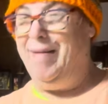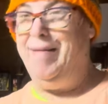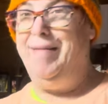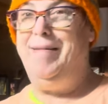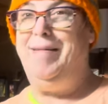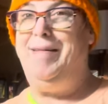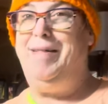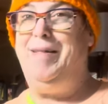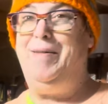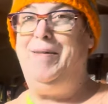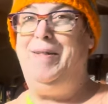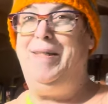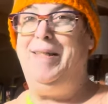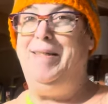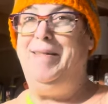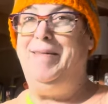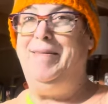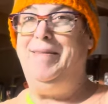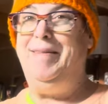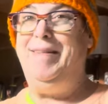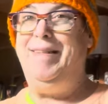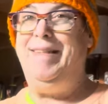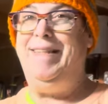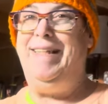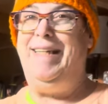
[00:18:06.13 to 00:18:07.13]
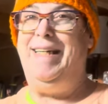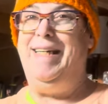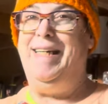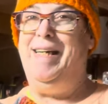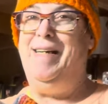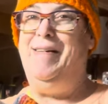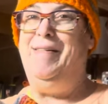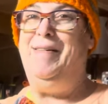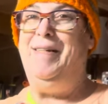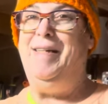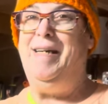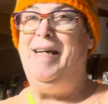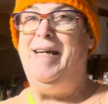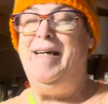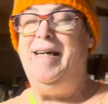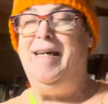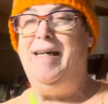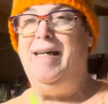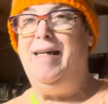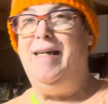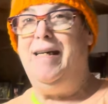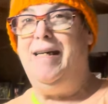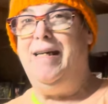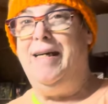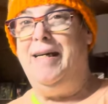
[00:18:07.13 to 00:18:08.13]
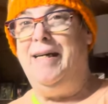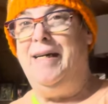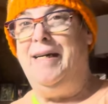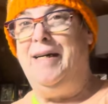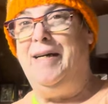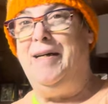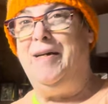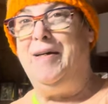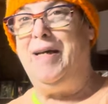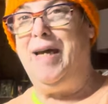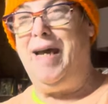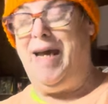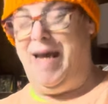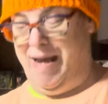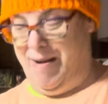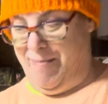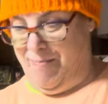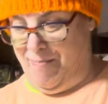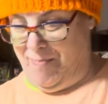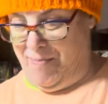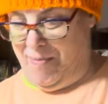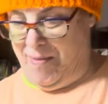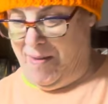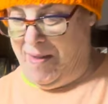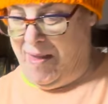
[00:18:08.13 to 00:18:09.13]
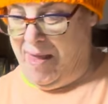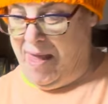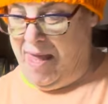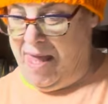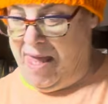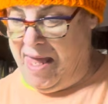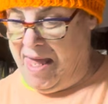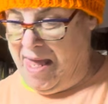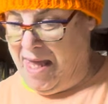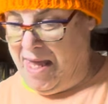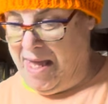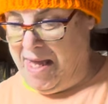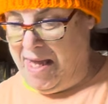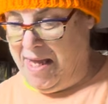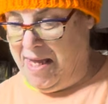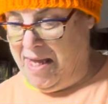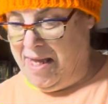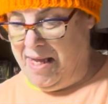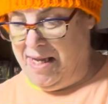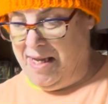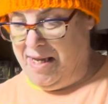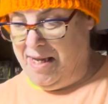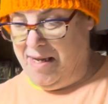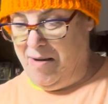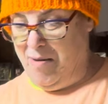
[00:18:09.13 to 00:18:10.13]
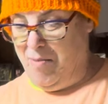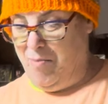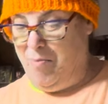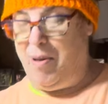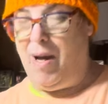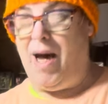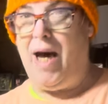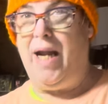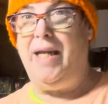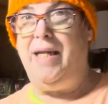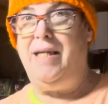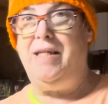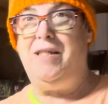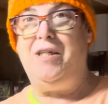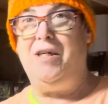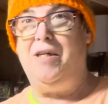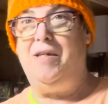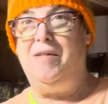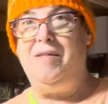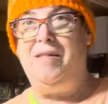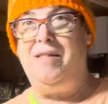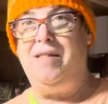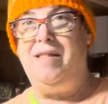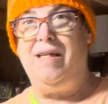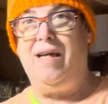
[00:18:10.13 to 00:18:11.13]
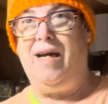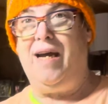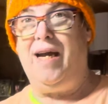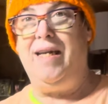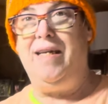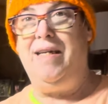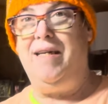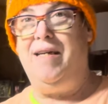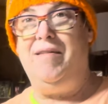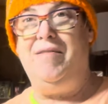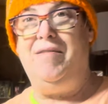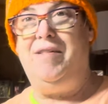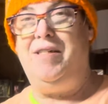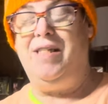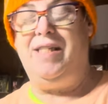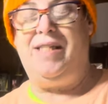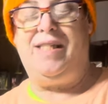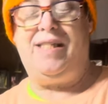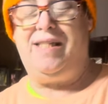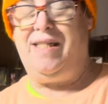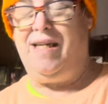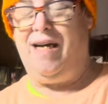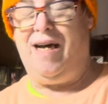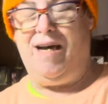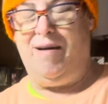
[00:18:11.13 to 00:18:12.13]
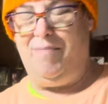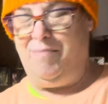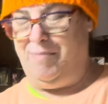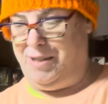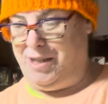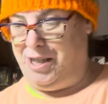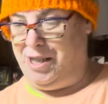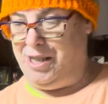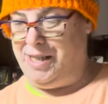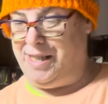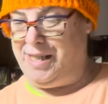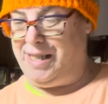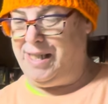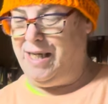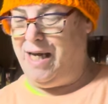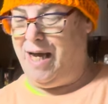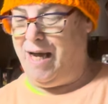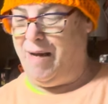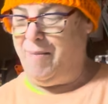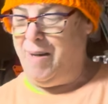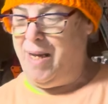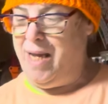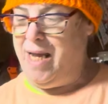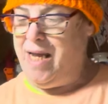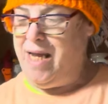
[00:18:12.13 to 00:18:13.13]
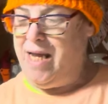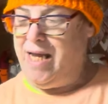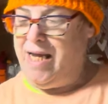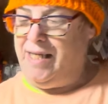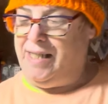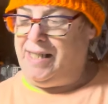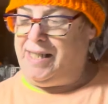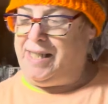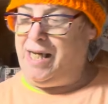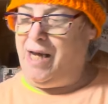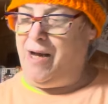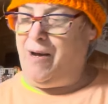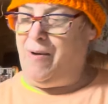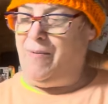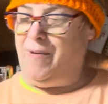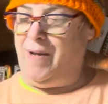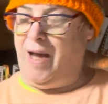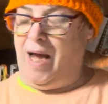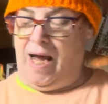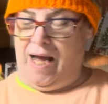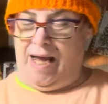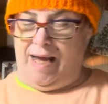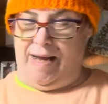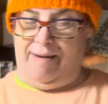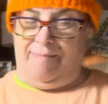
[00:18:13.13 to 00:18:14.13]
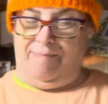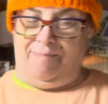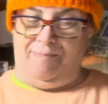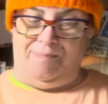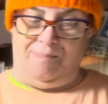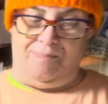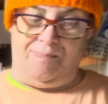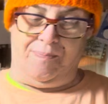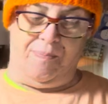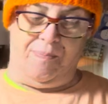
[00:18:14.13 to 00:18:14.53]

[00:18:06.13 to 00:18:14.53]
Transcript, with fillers: Do-do, you know. Okay. Potty jokes. I know. Just stop. Just stop. So, um,